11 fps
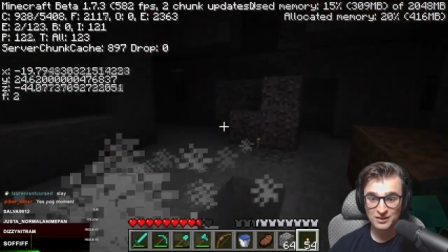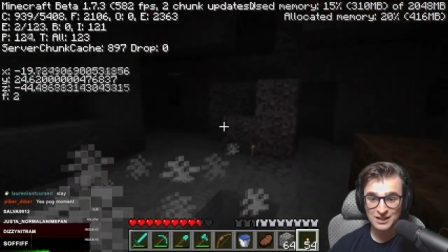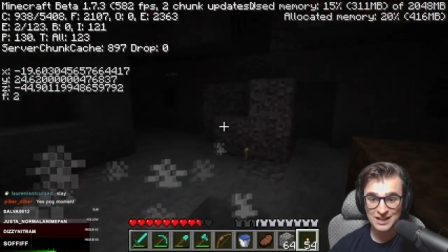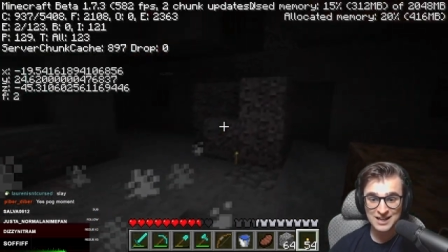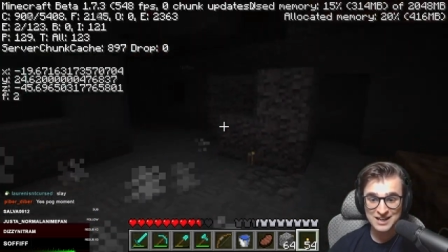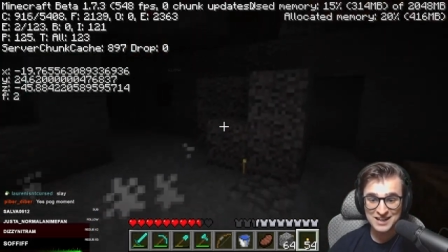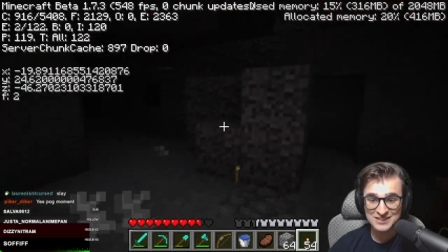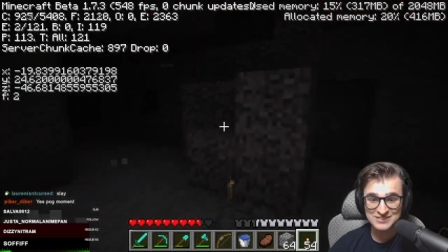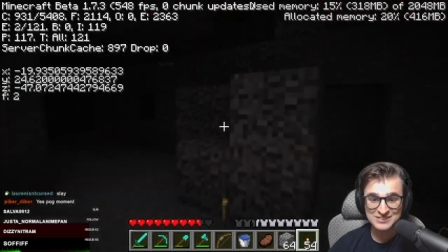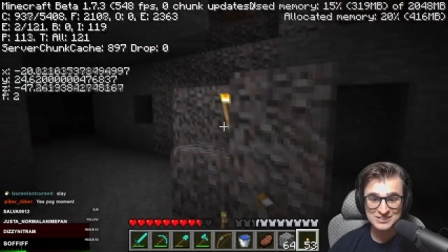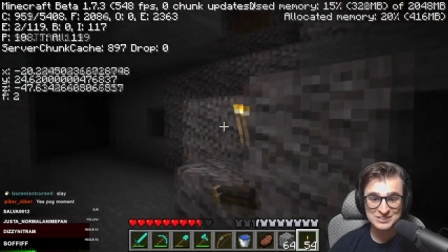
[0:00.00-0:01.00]
It
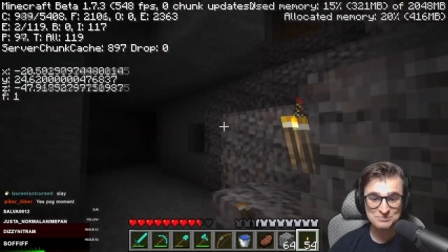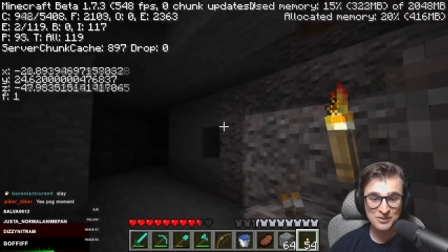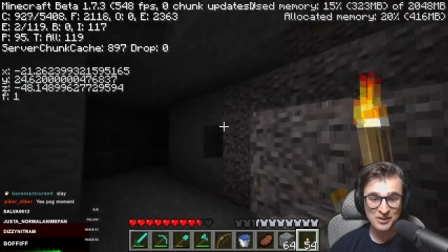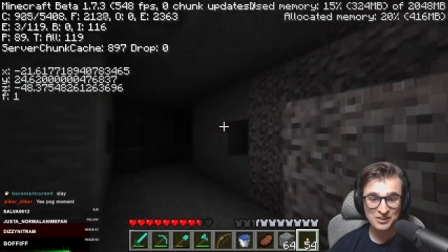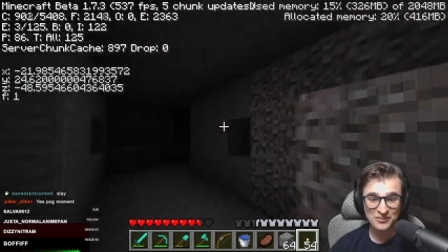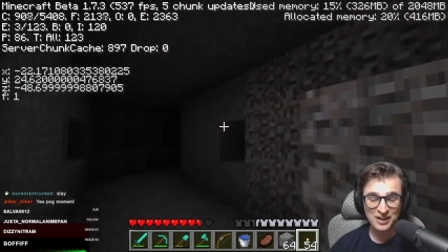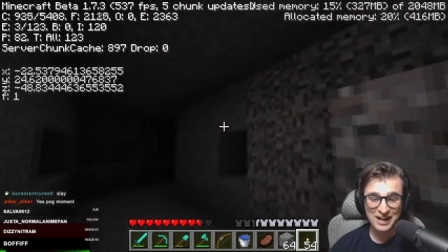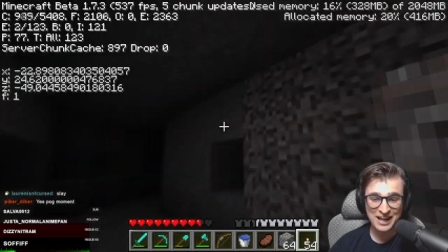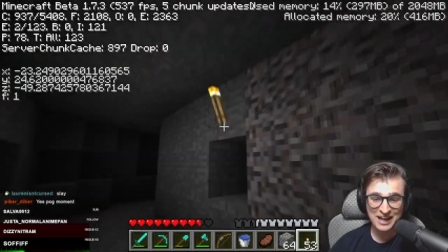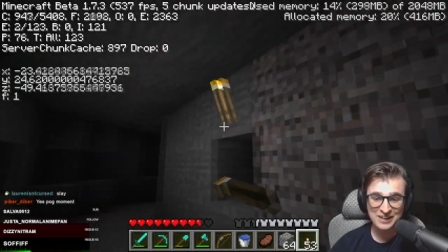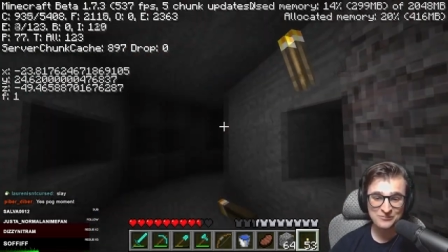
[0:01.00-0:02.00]
is a spawner! I
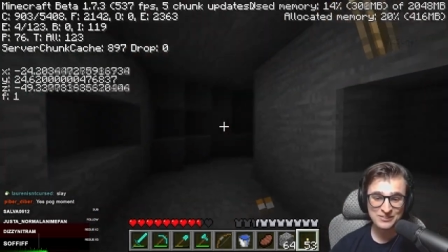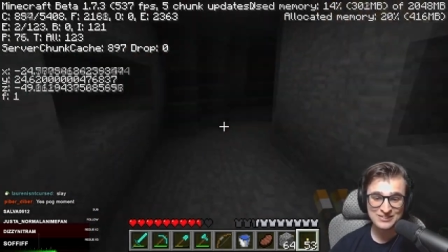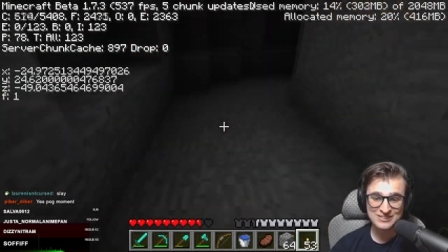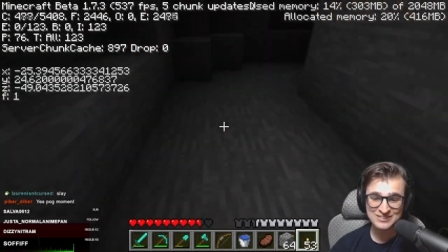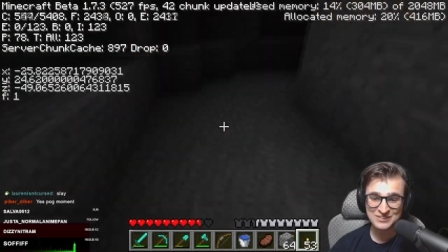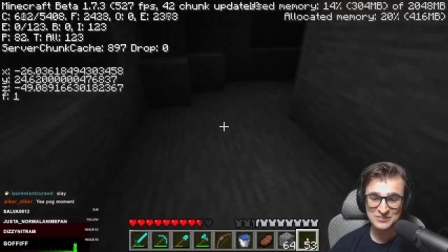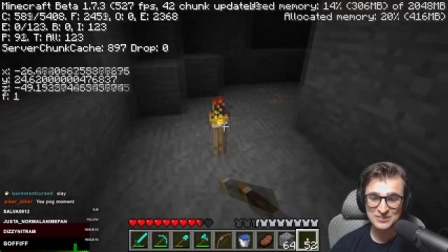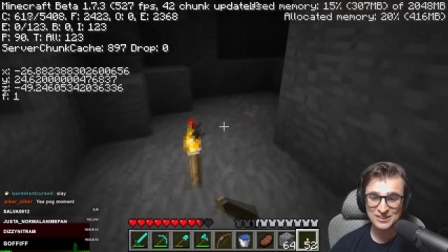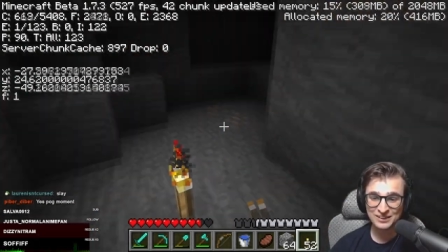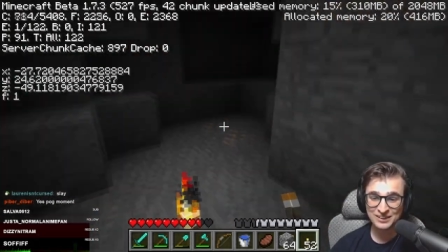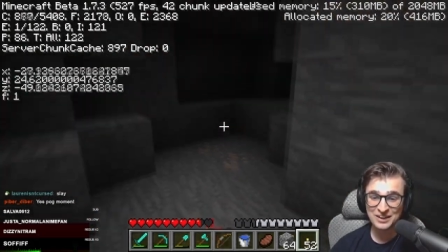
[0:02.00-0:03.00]
had one so
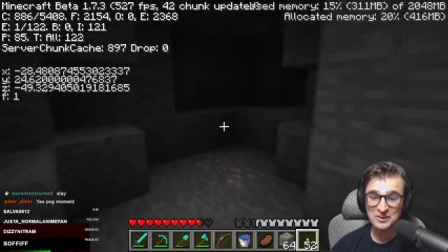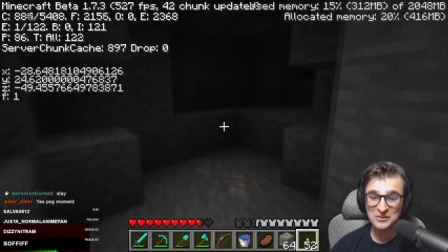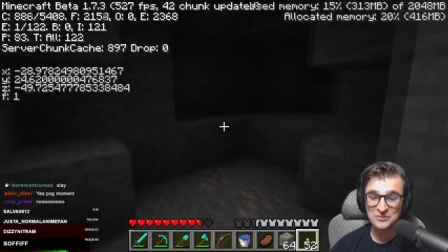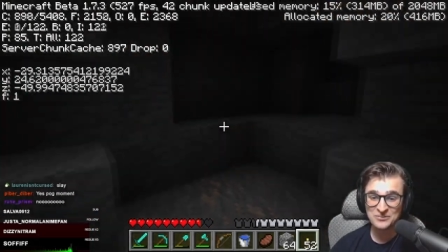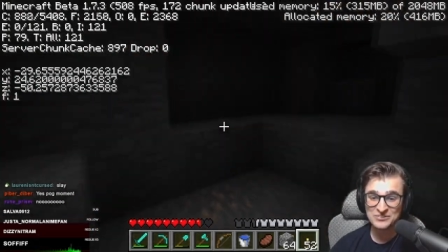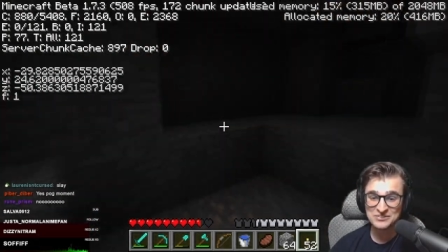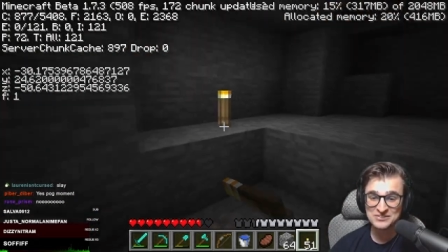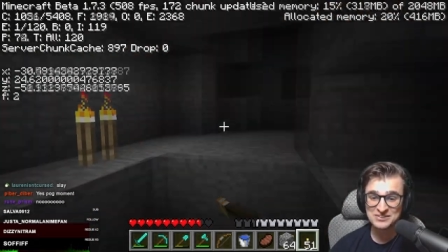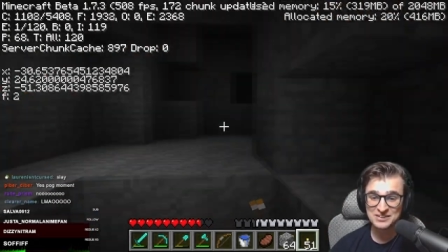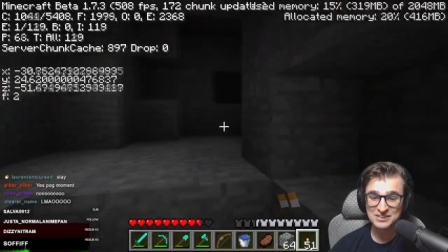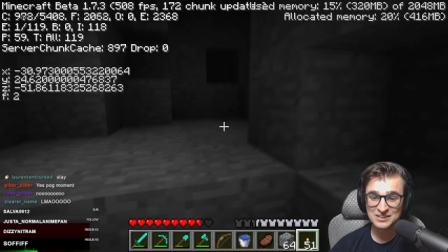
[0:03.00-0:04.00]

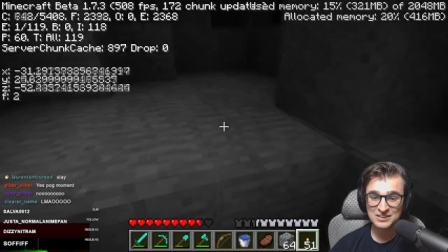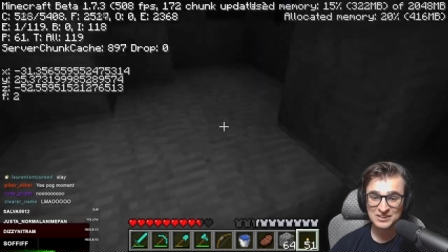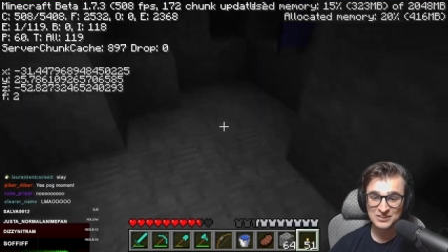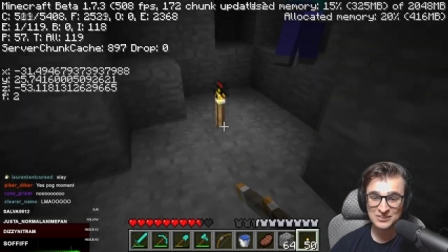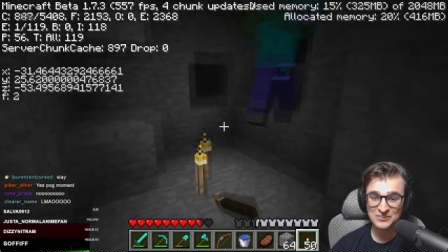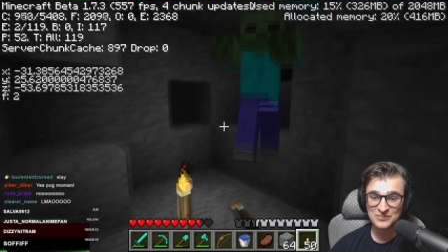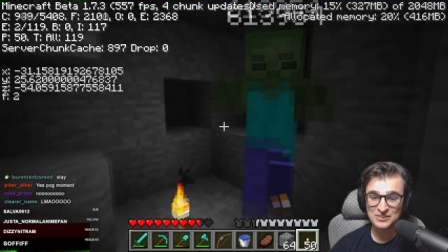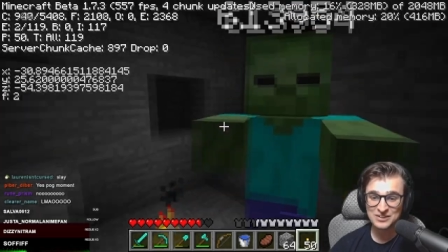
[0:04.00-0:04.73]
close! Oh,